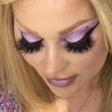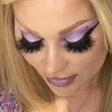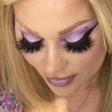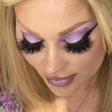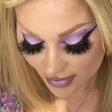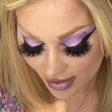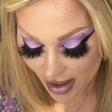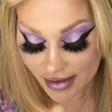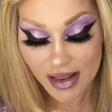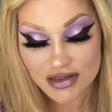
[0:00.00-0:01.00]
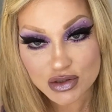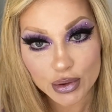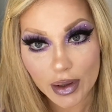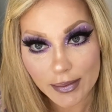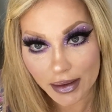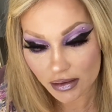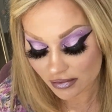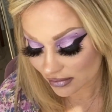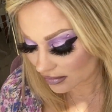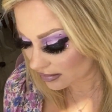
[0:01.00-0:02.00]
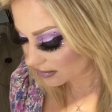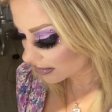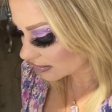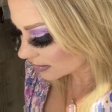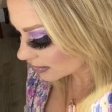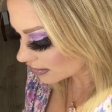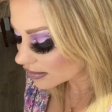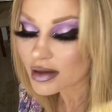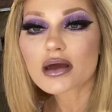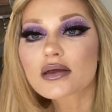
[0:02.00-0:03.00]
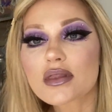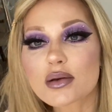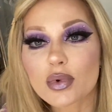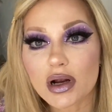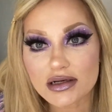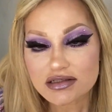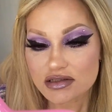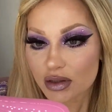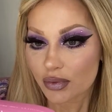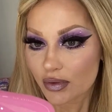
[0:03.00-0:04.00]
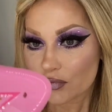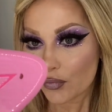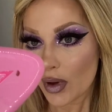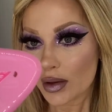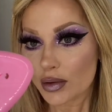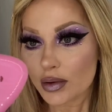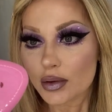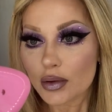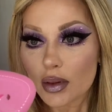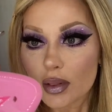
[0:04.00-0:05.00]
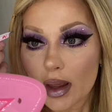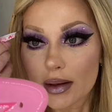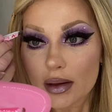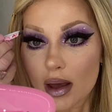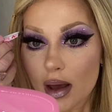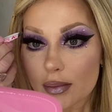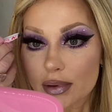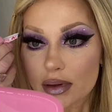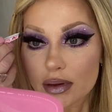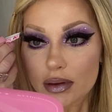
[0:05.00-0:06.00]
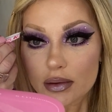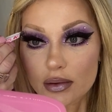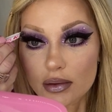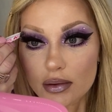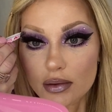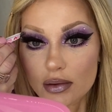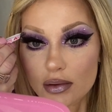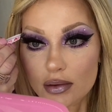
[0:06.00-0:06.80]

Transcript: Or the eyelash glue, I mean. And then we're gonna stick this one like up here.